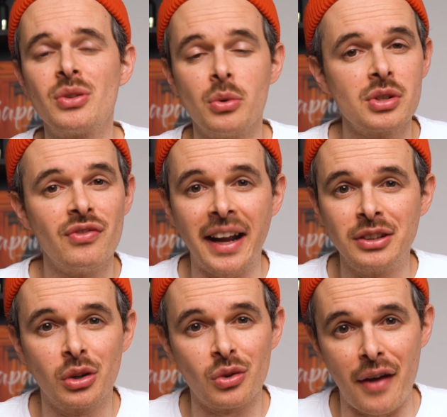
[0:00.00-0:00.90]
source
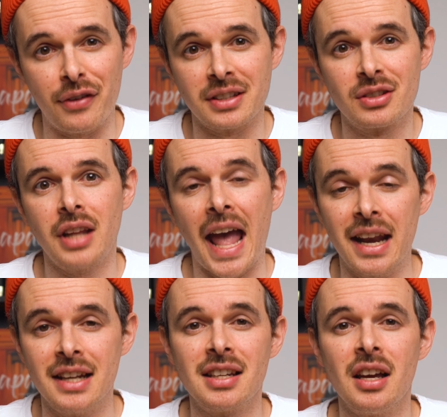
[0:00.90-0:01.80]
vector graphics
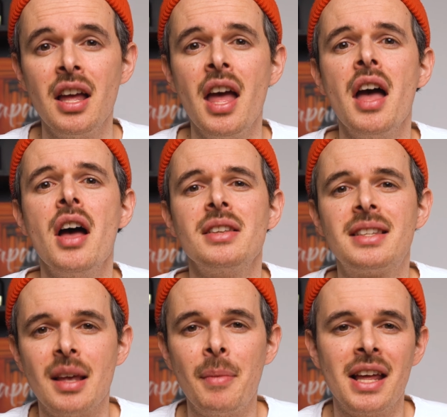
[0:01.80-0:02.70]
editor
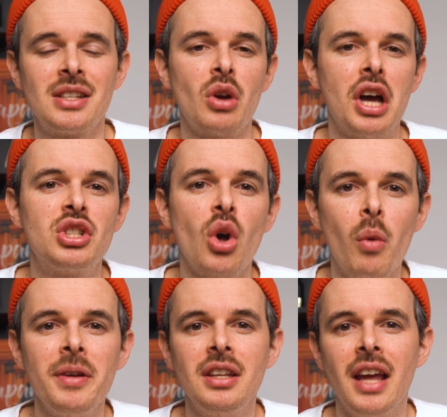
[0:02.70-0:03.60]
similar to
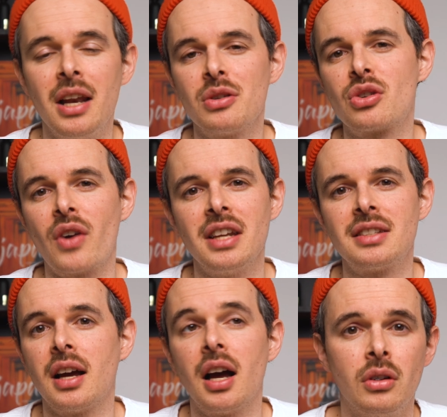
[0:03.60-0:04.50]
Adobe
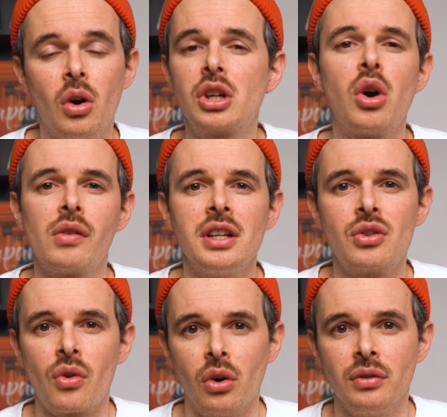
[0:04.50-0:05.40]
Illustrator or
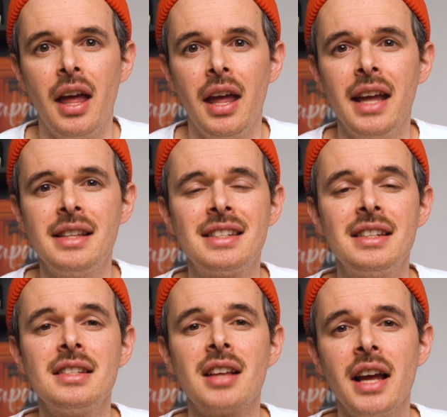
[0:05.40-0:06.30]
CorelDRAW. It's
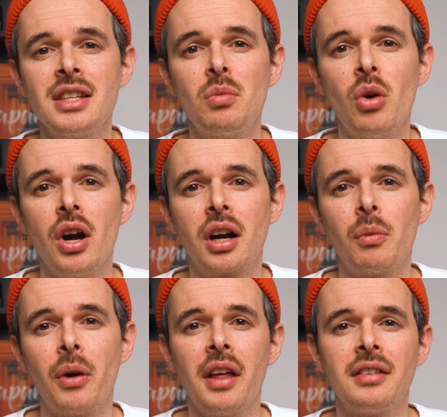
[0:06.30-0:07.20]
designed to
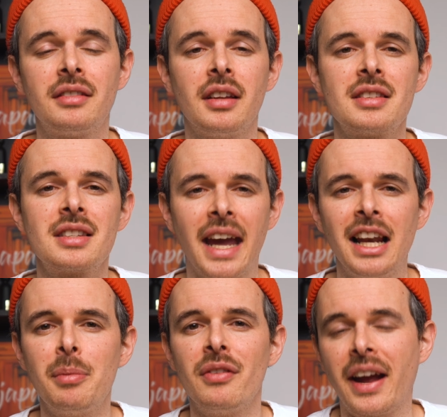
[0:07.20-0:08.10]
work with the
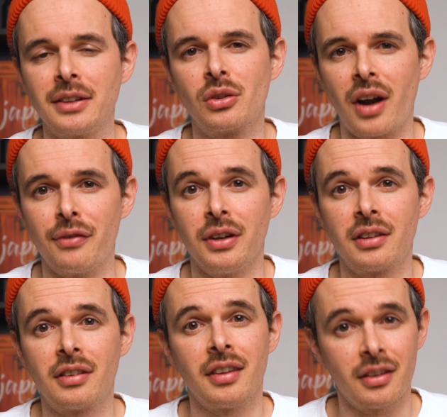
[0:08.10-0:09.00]
scalable vector
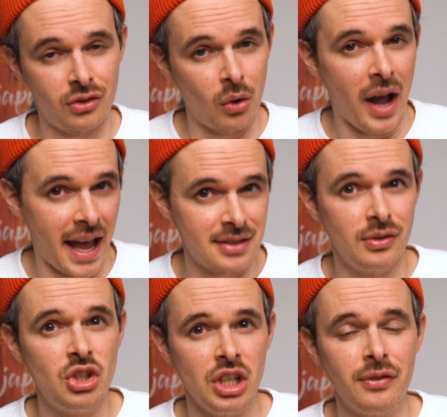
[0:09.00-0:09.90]
graphics, so
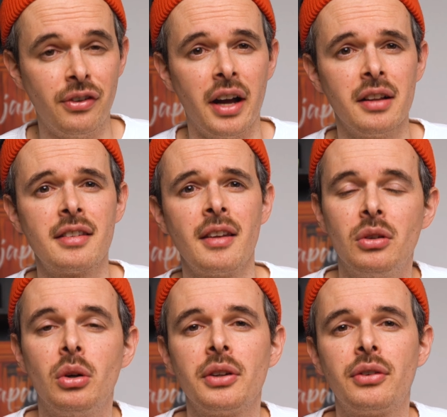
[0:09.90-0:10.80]
SVG files.
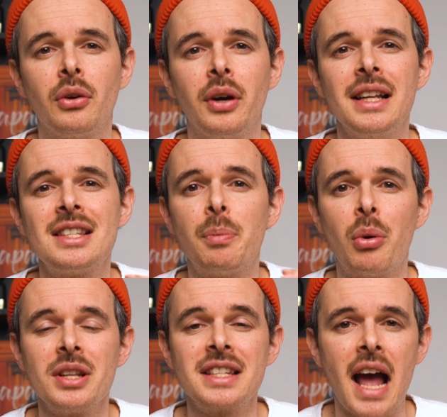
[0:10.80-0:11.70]
Also, it
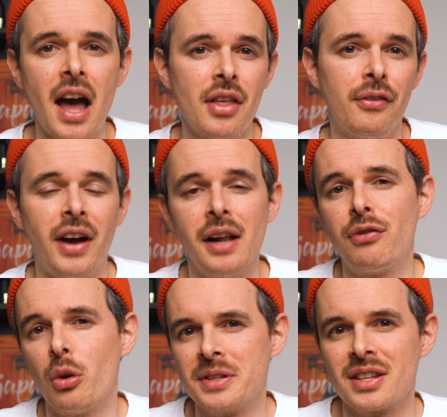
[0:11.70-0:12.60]
supports other file
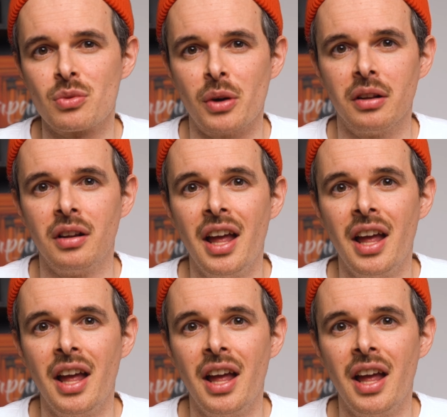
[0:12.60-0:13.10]
formats as well.